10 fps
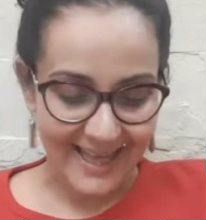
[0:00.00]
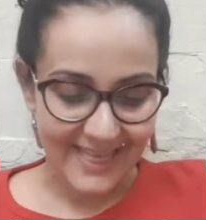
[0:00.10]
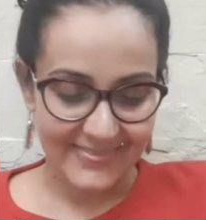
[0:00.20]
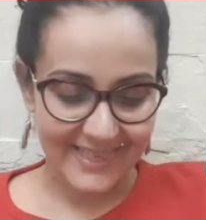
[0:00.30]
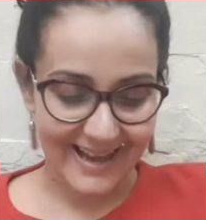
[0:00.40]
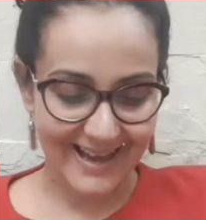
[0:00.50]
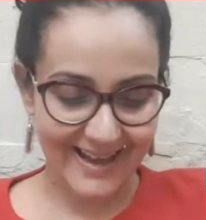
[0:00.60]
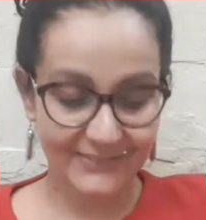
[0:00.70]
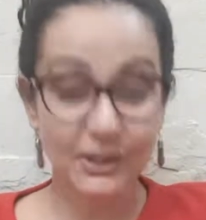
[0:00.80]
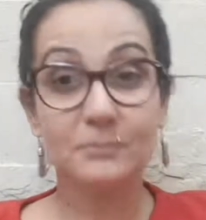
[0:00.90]

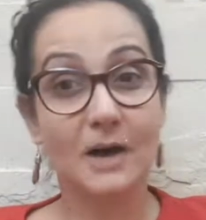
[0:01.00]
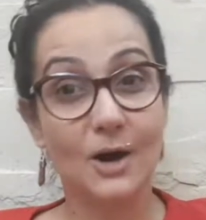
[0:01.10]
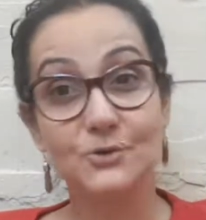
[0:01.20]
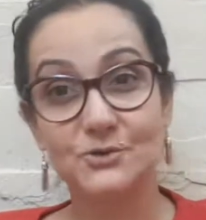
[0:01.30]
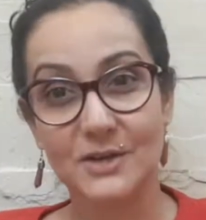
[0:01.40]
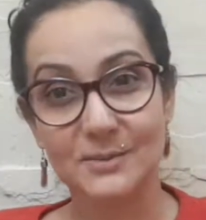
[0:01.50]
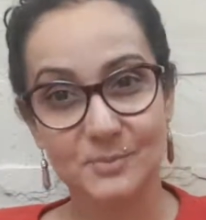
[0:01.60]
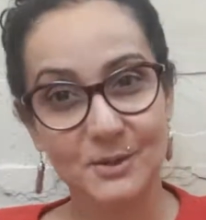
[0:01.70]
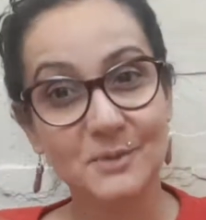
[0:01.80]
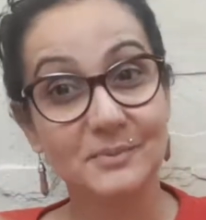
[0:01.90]
Now, not Mao's red
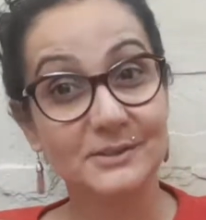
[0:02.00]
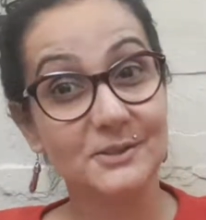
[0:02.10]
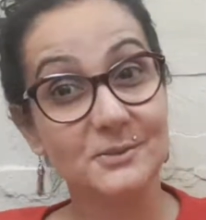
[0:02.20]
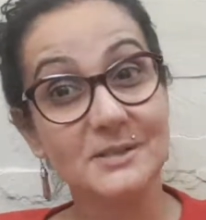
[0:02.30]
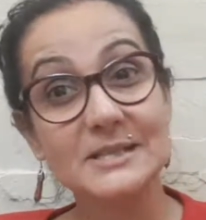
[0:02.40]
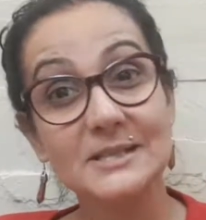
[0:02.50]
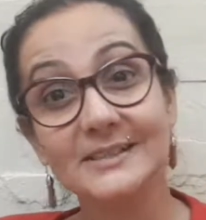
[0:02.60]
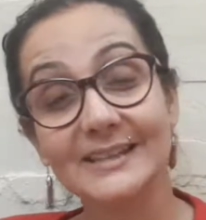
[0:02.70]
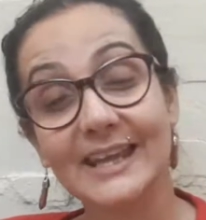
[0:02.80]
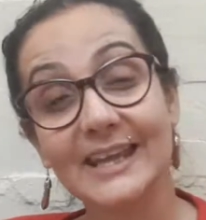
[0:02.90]
book, but the
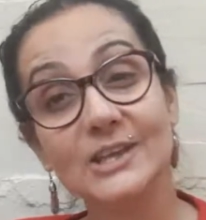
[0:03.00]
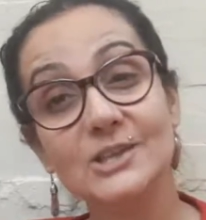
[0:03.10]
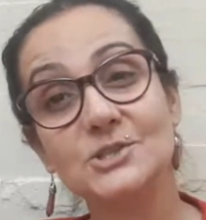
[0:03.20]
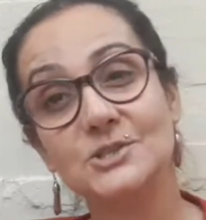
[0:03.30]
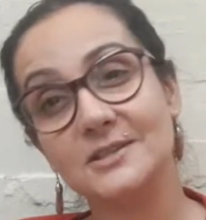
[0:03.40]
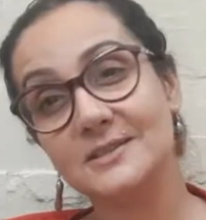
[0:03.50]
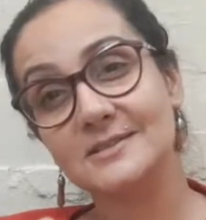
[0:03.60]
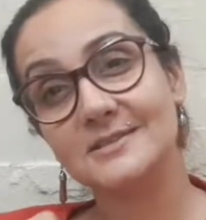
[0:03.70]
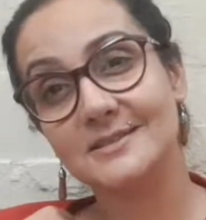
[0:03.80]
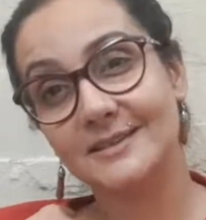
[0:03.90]
real
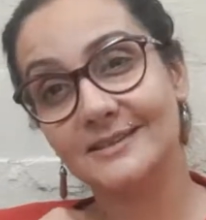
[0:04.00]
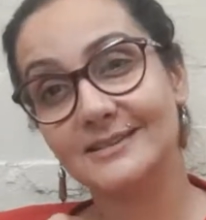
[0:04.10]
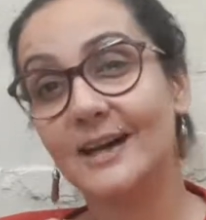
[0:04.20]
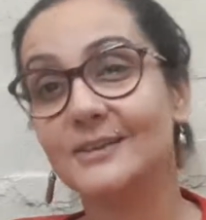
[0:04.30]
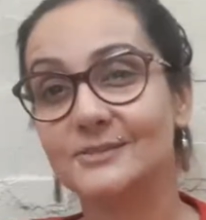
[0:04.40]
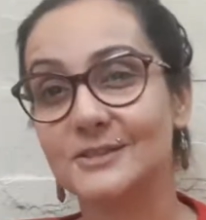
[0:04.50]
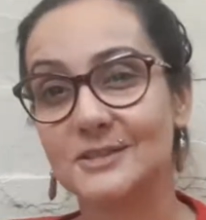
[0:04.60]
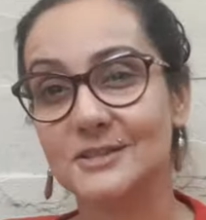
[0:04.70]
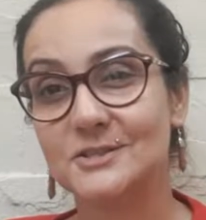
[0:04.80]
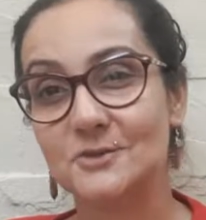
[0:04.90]
ancient tantric
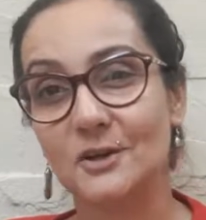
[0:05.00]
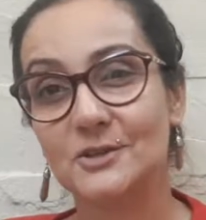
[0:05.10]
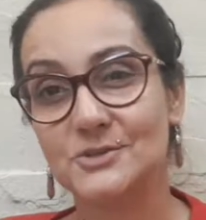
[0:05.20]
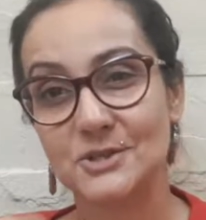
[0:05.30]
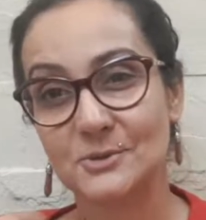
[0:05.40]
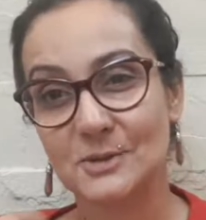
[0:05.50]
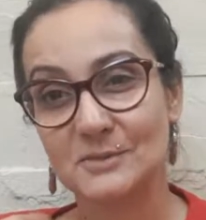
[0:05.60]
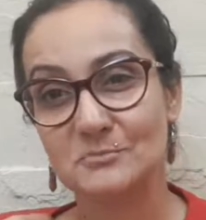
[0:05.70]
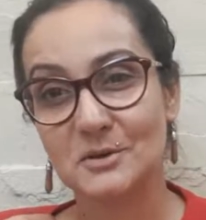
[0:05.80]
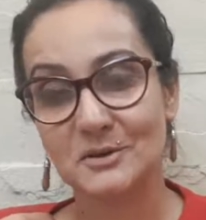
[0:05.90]
astrology
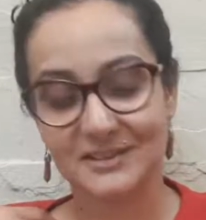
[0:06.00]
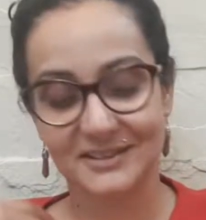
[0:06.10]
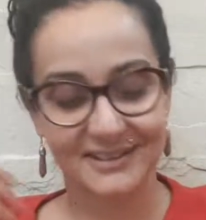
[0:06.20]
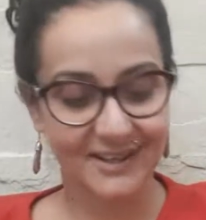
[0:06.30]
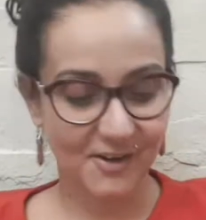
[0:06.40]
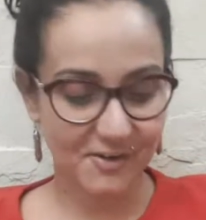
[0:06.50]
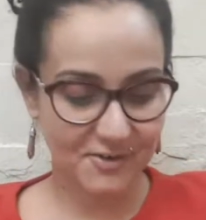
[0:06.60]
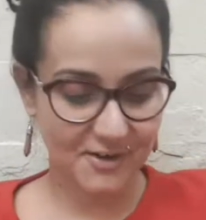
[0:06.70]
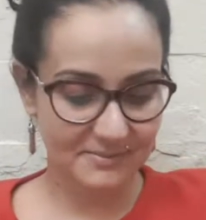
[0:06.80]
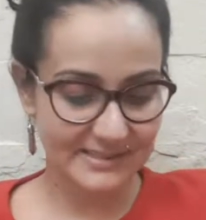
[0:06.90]
red book of
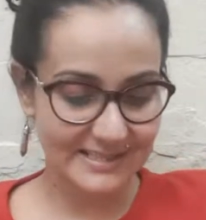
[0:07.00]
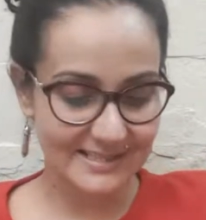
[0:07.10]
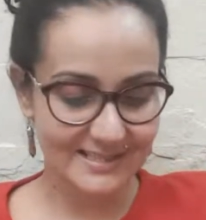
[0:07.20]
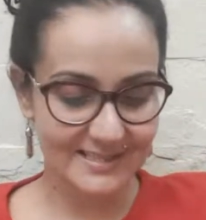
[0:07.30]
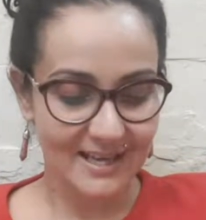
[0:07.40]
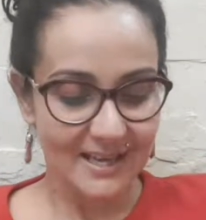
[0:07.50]
remedies.